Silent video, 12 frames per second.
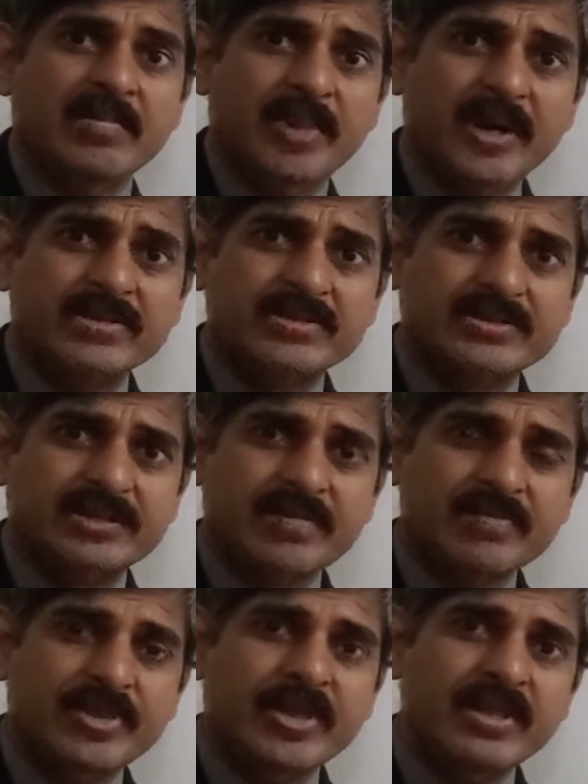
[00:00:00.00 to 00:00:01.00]
but
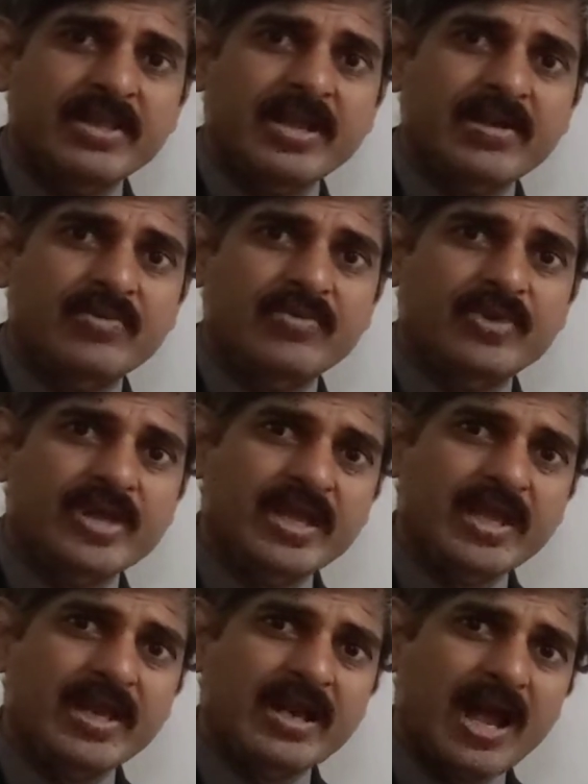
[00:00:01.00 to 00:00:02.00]
something that we
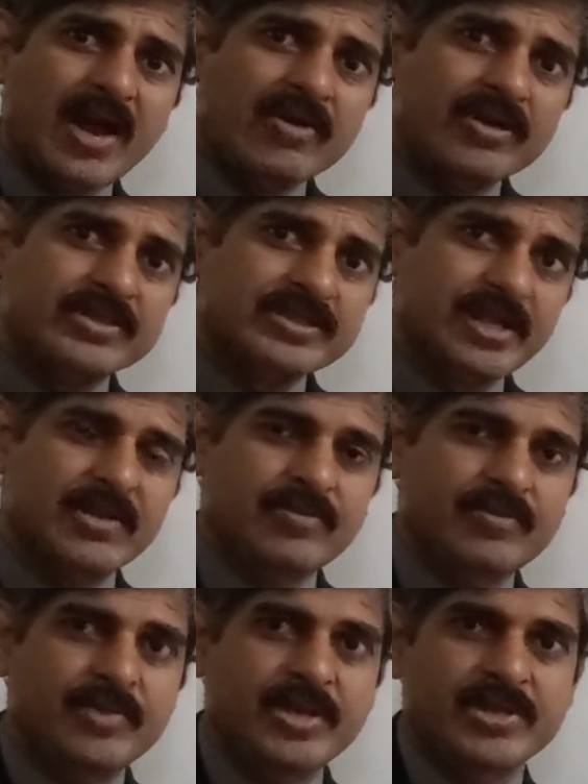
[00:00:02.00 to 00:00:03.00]
can ourselves
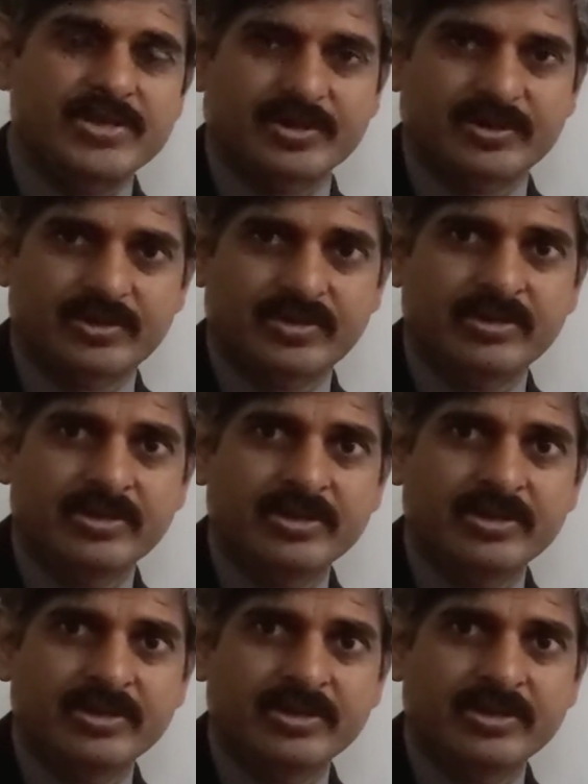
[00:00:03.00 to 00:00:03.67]
be sure